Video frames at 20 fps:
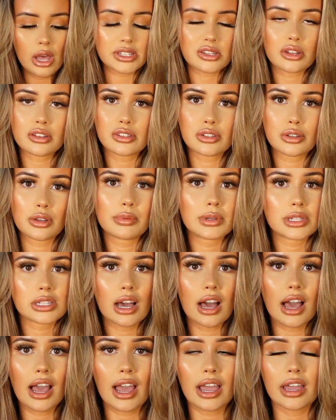it's not super
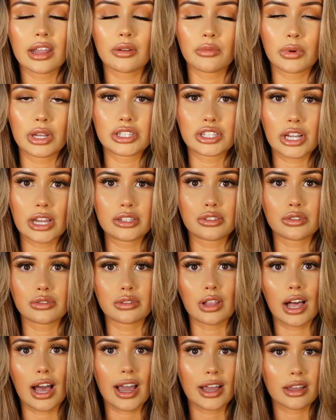tight which I do
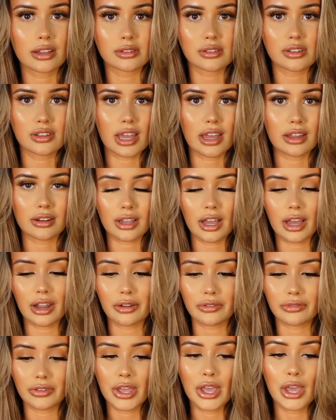like because you can kind
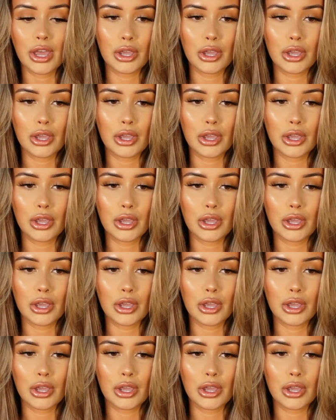of